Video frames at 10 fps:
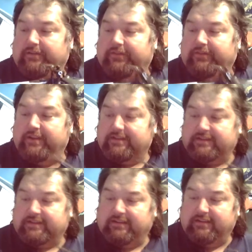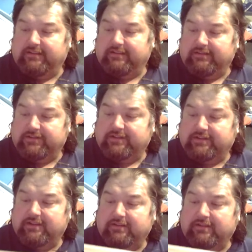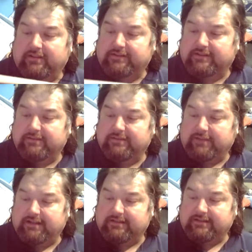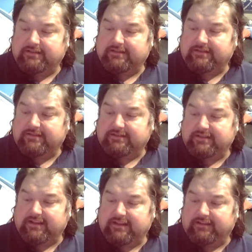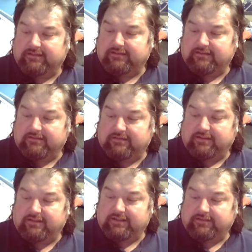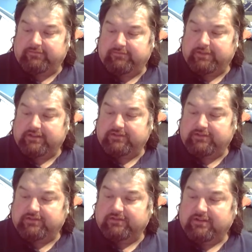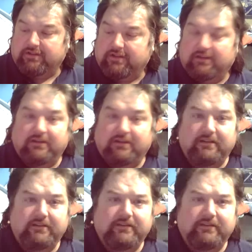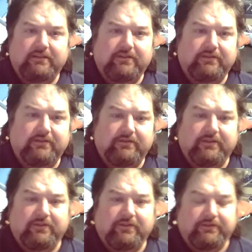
This is, let's see, my second collective pitch. Year or